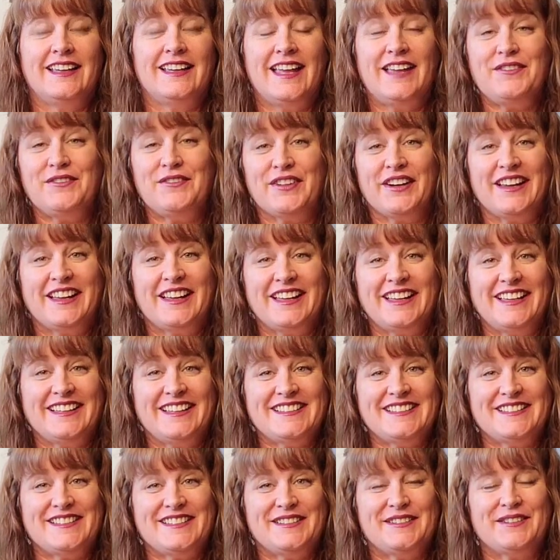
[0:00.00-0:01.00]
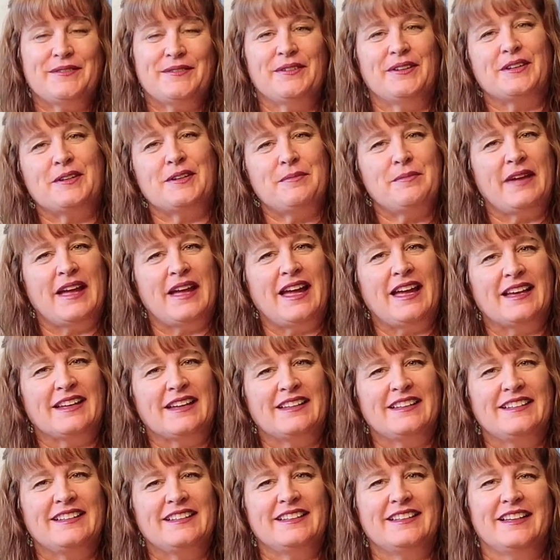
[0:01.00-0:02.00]
Hey friends, welcome
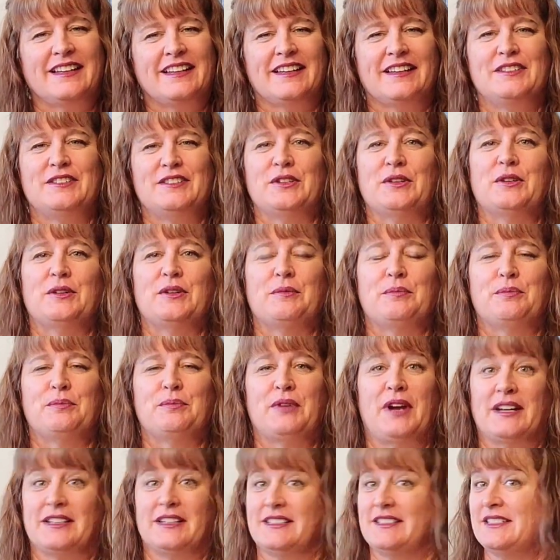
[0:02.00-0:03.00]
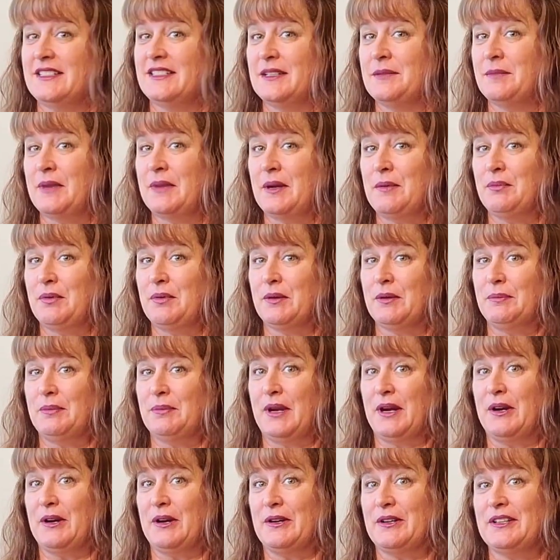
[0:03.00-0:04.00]
back to Practicing My
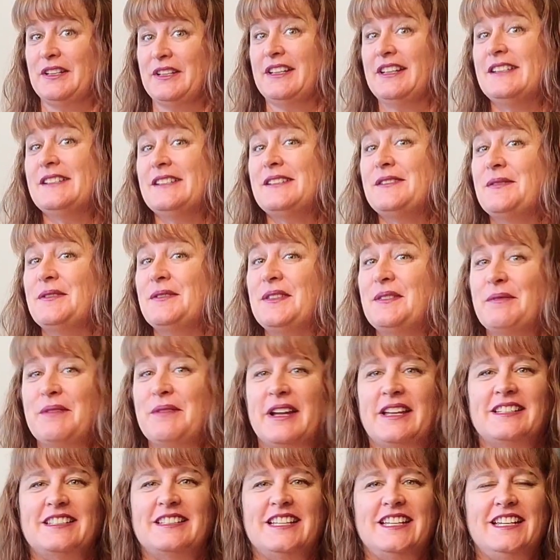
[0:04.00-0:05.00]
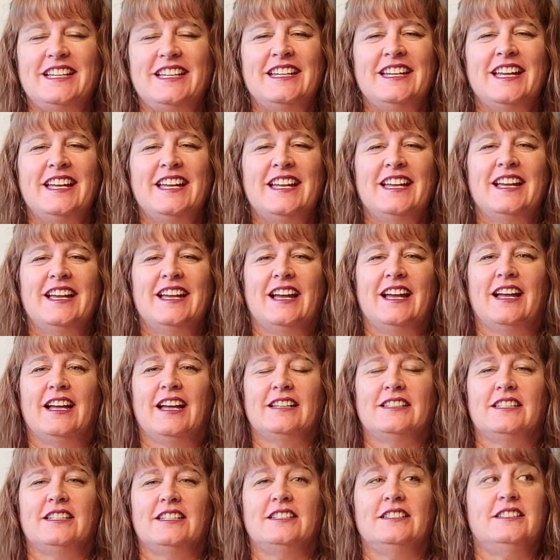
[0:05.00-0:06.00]
Preparedness with Wendy.
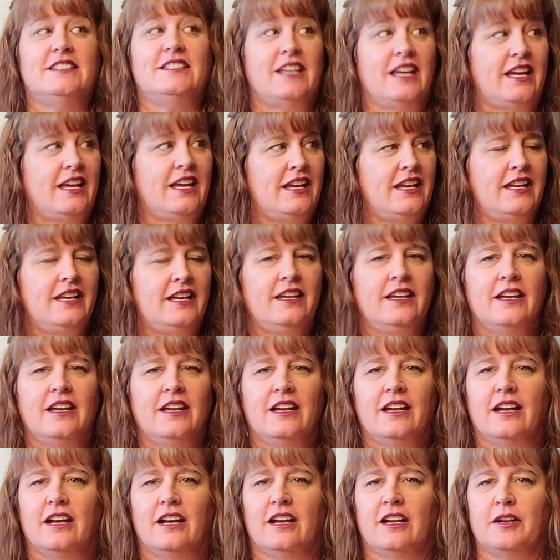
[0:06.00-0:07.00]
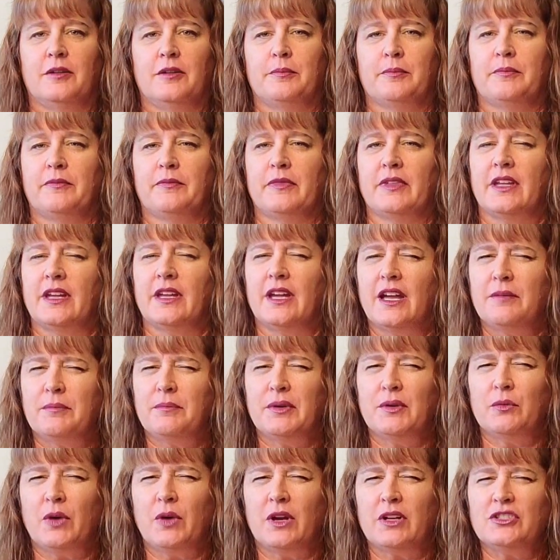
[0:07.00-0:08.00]
Today, I've
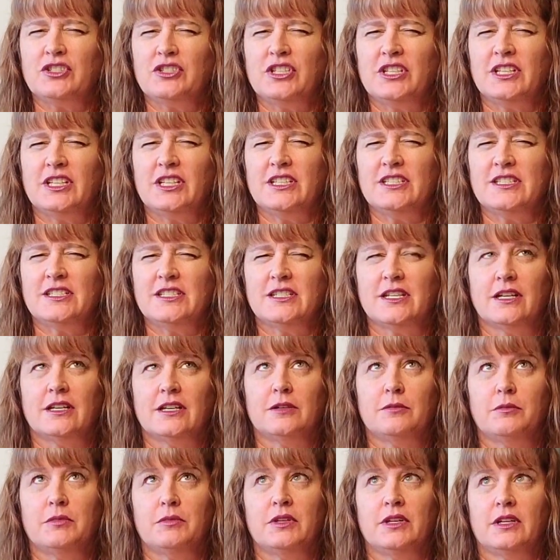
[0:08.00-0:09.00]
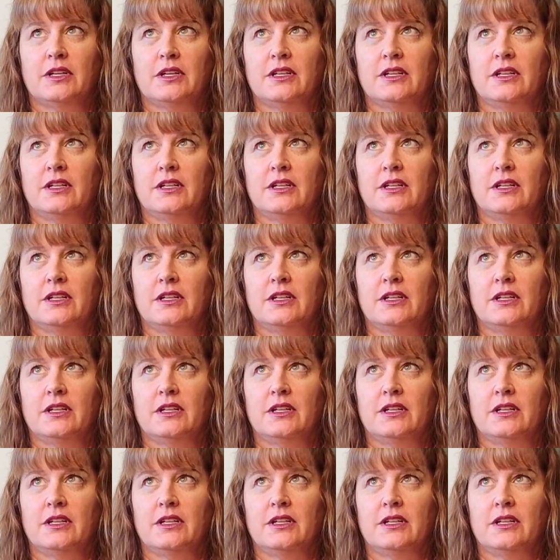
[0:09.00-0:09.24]
been watching some